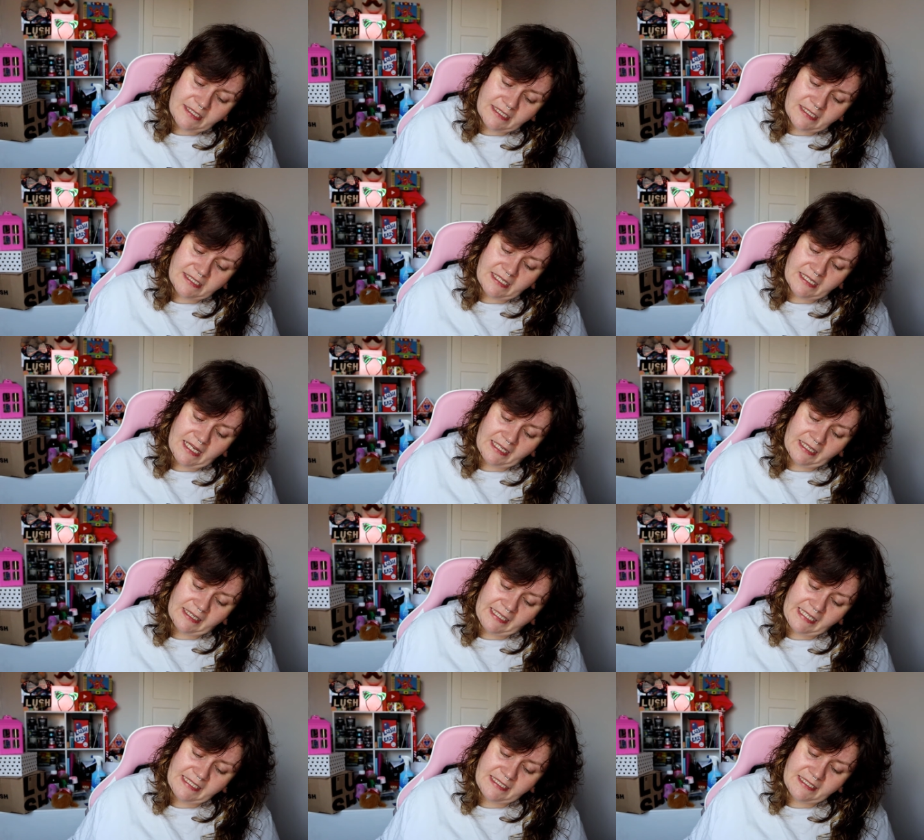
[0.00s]
since at
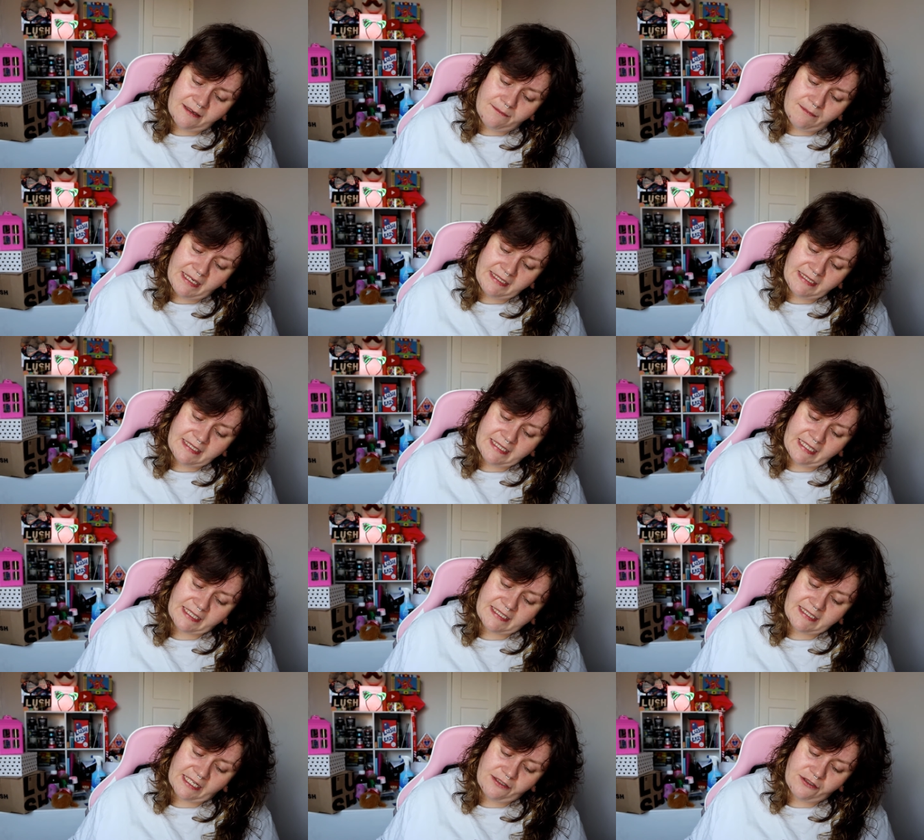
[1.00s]
least the mid
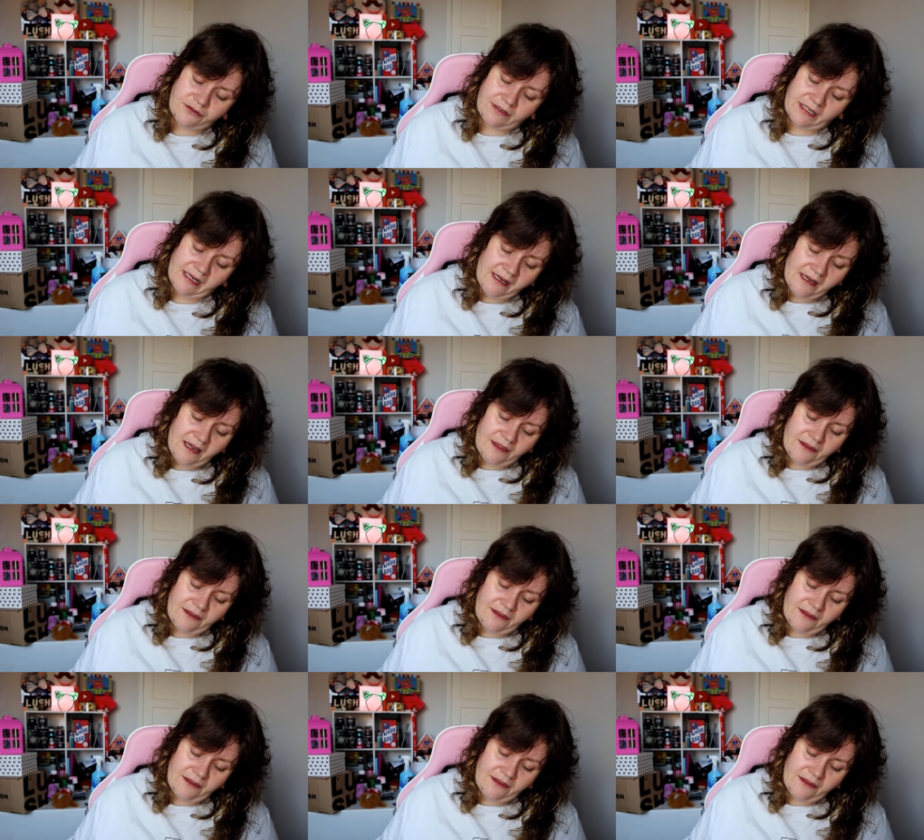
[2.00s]
6th century.